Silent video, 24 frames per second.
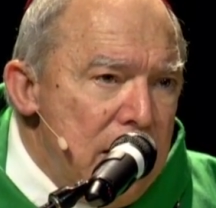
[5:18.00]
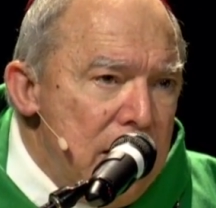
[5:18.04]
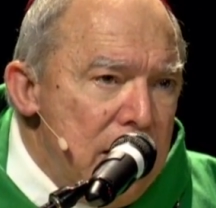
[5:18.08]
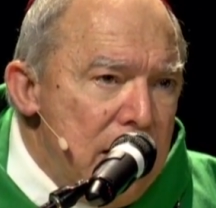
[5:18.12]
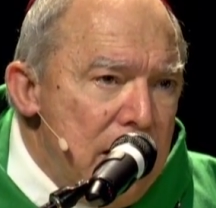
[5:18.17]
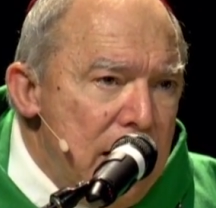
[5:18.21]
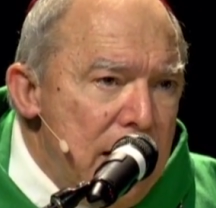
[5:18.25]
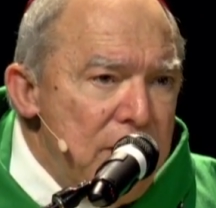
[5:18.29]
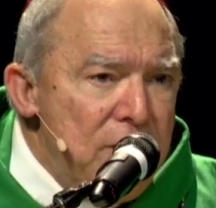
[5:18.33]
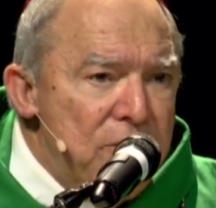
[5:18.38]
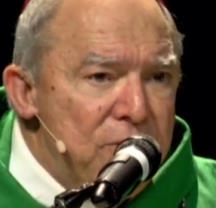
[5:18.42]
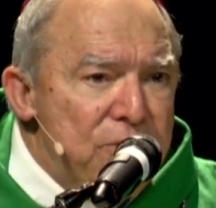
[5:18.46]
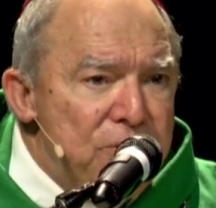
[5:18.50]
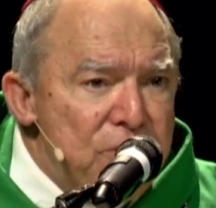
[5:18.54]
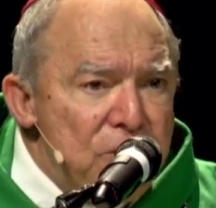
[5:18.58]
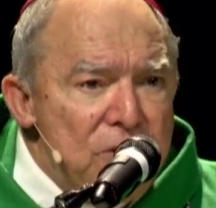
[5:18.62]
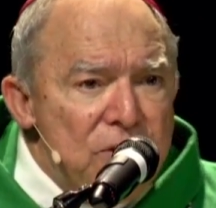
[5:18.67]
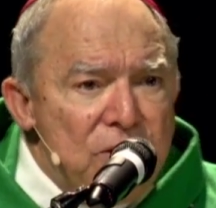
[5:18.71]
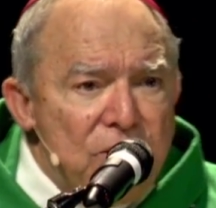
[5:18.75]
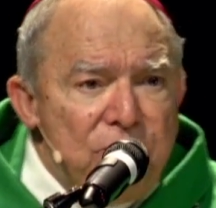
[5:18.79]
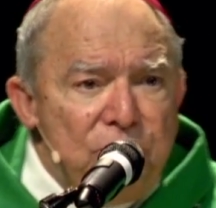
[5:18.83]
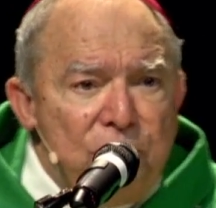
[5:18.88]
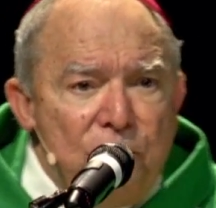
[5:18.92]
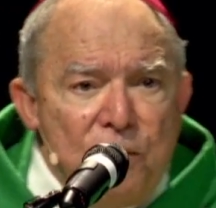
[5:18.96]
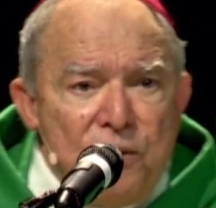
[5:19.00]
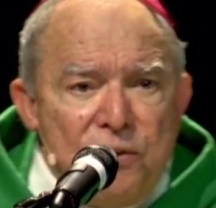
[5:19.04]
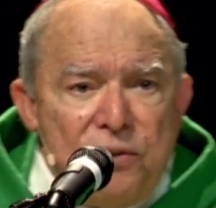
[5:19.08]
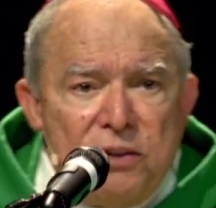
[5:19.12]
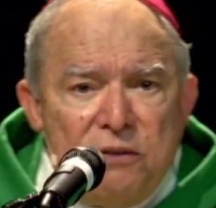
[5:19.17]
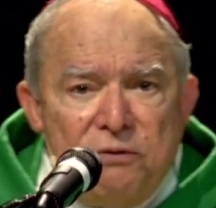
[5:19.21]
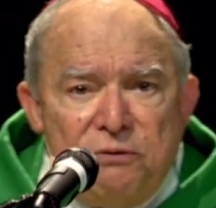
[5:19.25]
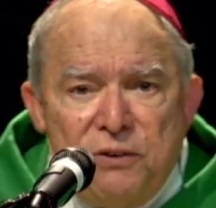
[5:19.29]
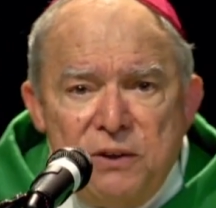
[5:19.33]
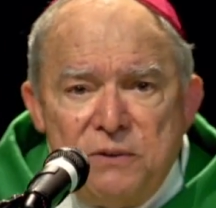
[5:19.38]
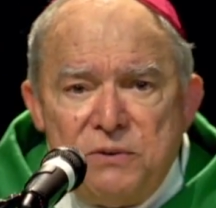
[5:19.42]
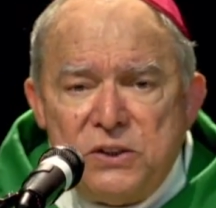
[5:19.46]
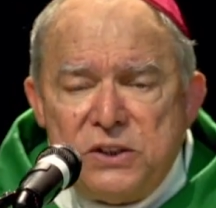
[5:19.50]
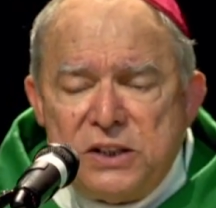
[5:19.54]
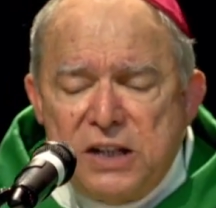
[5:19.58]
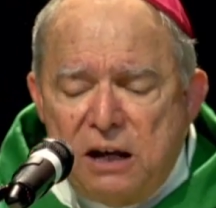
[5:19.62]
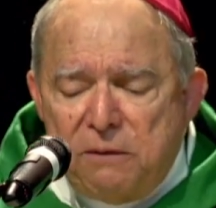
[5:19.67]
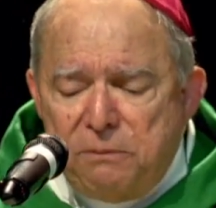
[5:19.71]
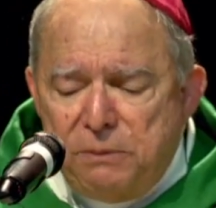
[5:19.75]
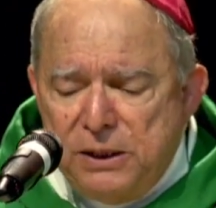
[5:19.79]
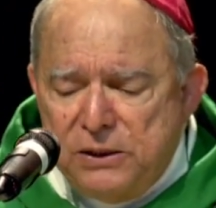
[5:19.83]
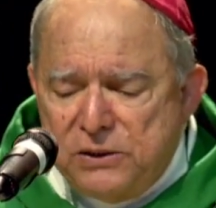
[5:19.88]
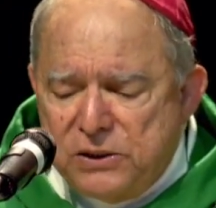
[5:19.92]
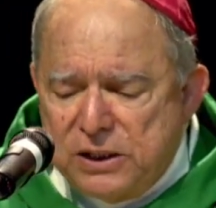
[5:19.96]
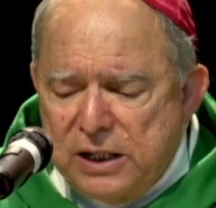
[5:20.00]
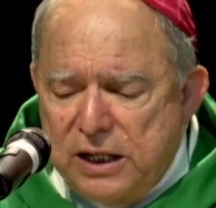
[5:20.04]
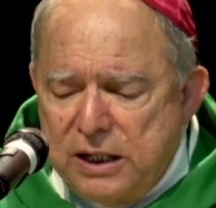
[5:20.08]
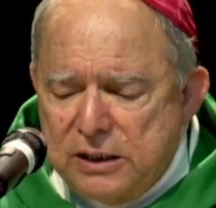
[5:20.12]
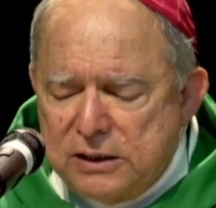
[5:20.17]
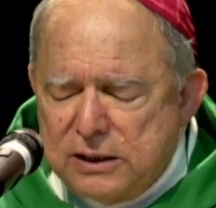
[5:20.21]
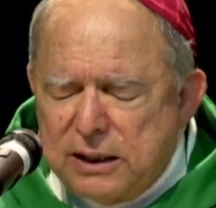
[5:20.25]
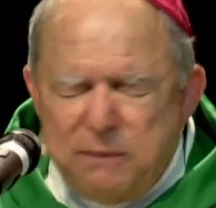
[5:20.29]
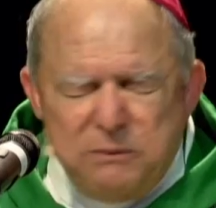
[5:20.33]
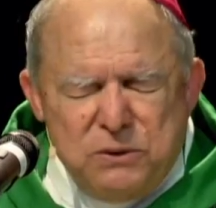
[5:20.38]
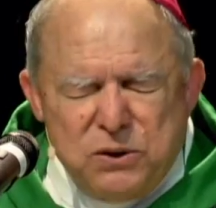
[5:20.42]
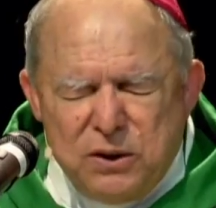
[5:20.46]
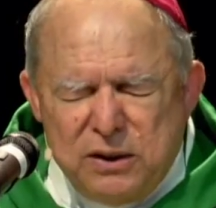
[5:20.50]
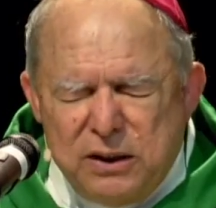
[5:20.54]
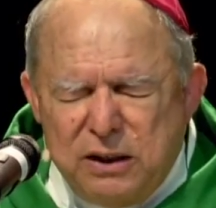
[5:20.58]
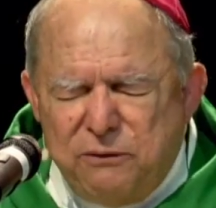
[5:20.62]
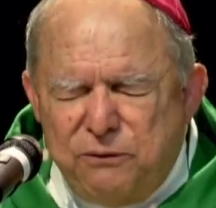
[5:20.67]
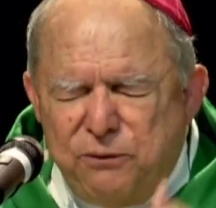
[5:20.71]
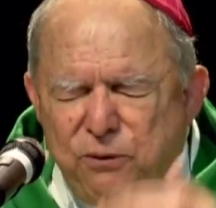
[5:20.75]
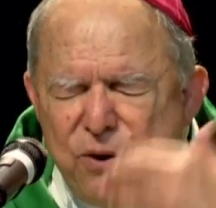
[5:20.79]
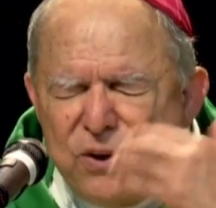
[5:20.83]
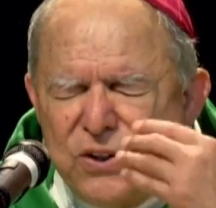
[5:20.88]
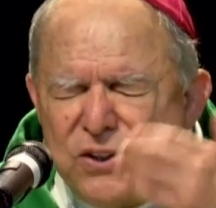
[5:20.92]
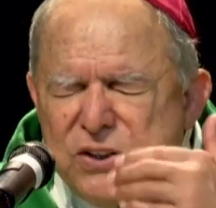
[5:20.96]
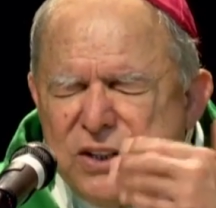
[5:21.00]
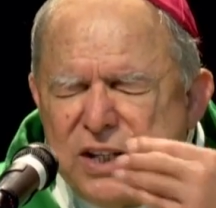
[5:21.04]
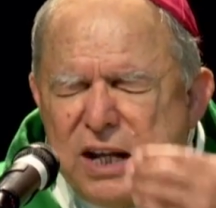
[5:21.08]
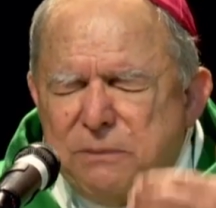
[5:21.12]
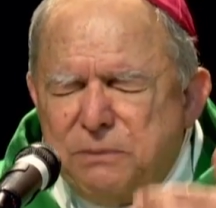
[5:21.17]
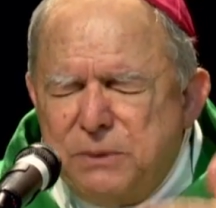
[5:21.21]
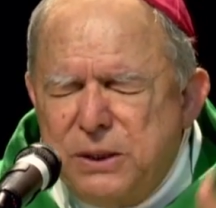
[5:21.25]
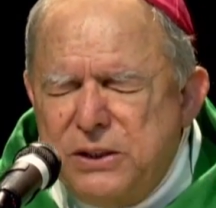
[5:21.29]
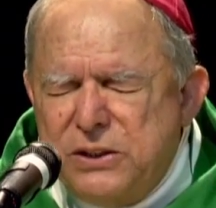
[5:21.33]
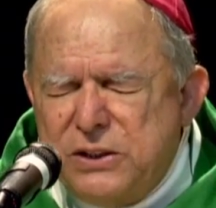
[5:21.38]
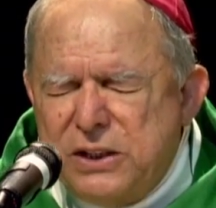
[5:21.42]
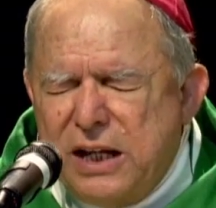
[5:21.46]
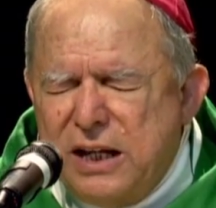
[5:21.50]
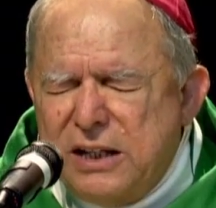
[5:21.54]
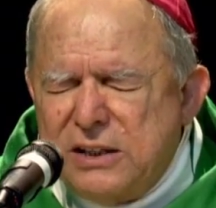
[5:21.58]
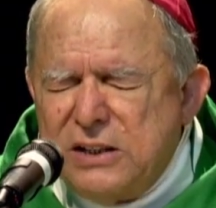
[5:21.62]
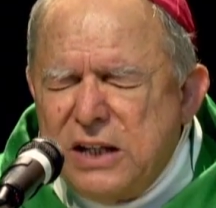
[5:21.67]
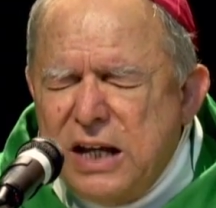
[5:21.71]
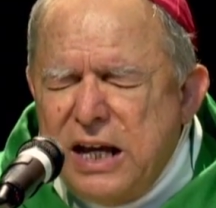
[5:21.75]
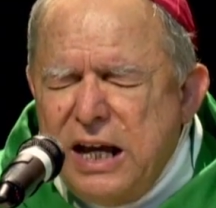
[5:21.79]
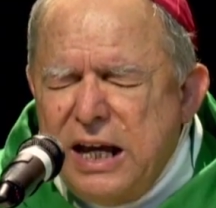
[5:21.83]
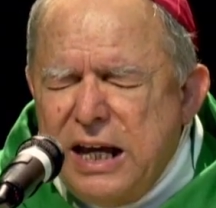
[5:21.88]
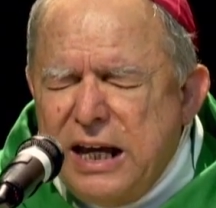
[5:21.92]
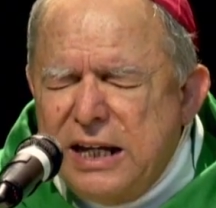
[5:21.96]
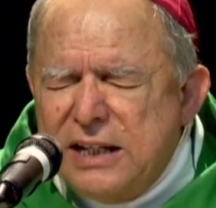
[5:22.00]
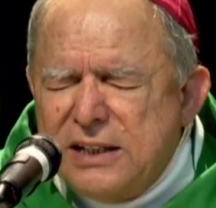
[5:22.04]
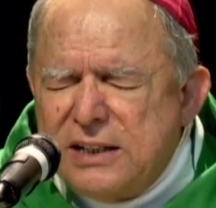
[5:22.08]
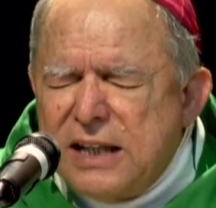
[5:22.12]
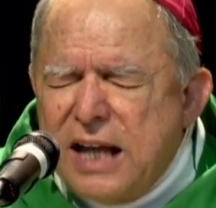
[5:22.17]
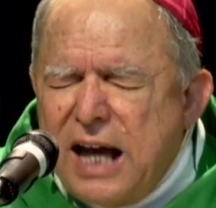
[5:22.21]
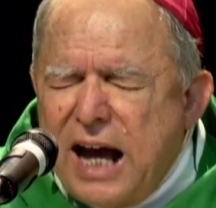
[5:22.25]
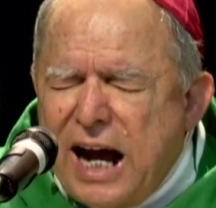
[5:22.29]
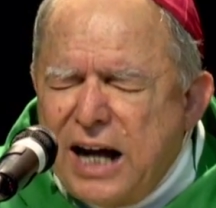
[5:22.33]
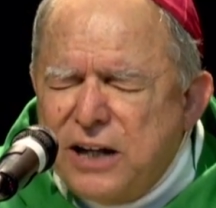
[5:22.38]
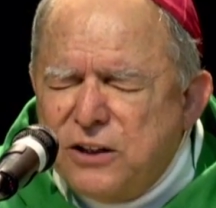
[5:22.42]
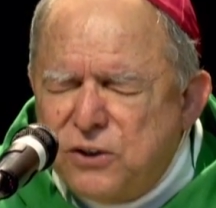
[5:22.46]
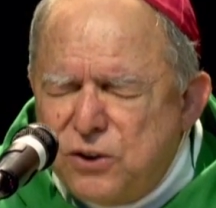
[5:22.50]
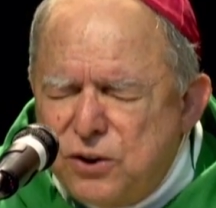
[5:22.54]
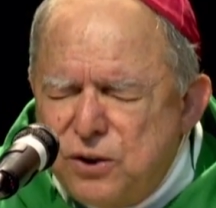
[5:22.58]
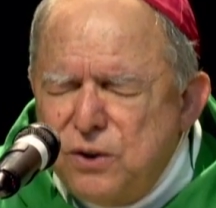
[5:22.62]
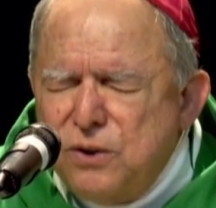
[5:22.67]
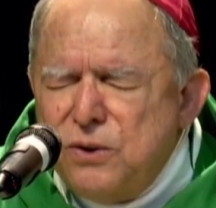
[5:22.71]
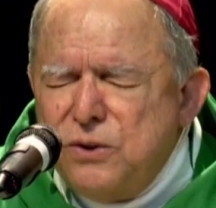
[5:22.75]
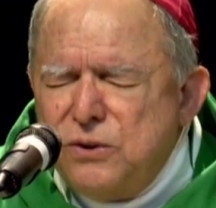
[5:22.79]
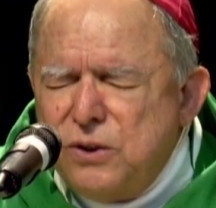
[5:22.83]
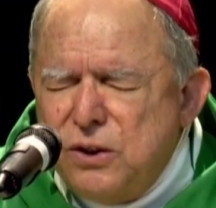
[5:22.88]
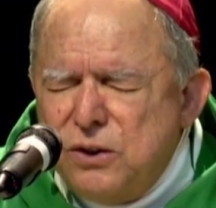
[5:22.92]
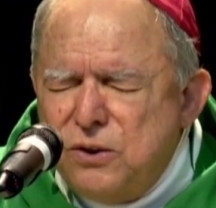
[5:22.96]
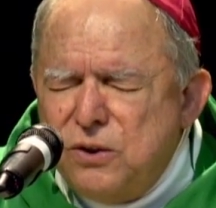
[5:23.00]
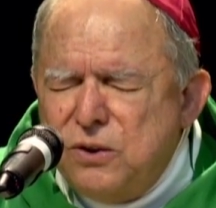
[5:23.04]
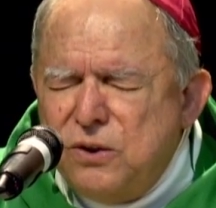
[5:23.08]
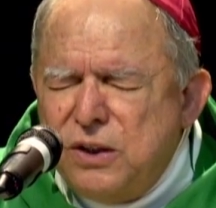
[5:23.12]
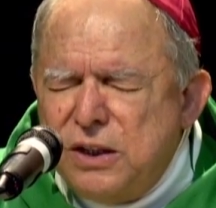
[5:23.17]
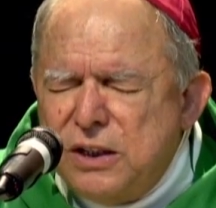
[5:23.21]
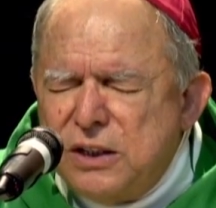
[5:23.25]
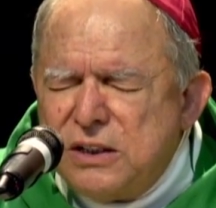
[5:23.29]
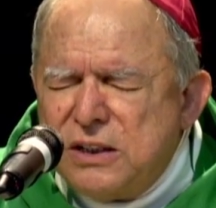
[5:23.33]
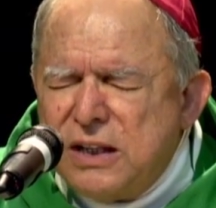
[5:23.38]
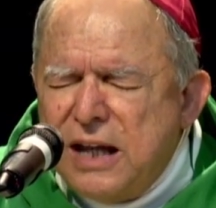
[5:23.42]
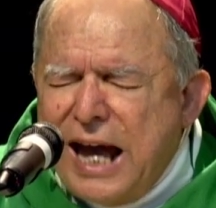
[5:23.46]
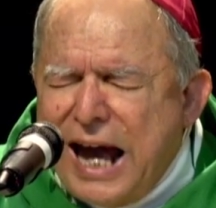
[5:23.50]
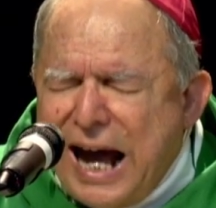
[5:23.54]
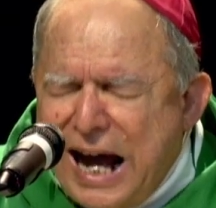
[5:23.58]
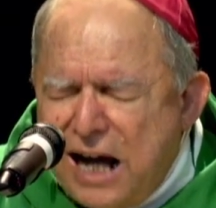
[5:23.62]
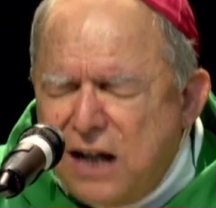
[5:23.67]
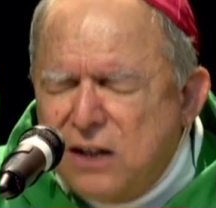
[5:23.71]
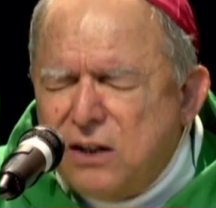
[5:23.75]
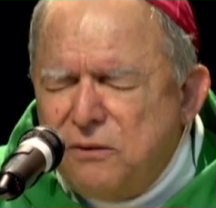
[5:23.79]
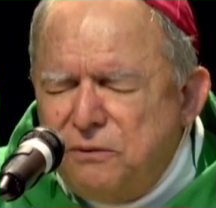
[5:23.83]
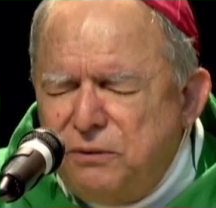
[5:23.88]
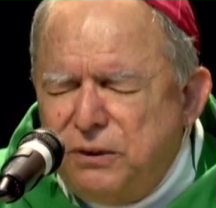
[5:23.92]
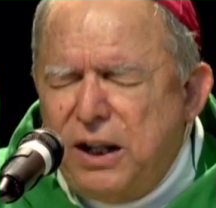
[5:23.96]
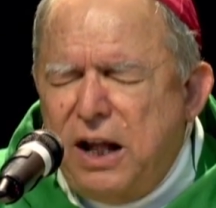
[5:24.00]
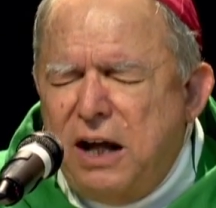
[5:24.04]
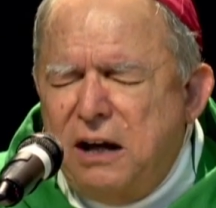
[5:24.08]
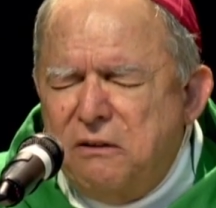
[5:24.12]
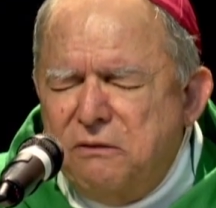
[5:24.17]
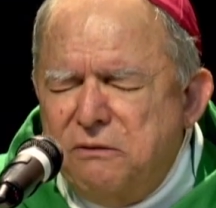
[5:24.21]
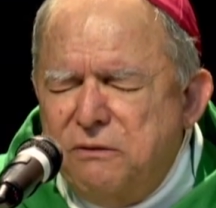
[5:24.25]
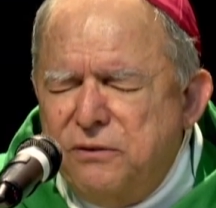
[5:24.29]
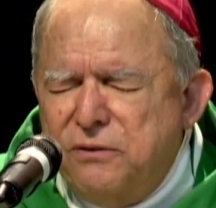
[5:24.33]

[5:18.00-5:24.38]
And the, fir- the fourth, the fifth step, he says, I'm sorry, the fourth step, he says, is I choose to do this out of love,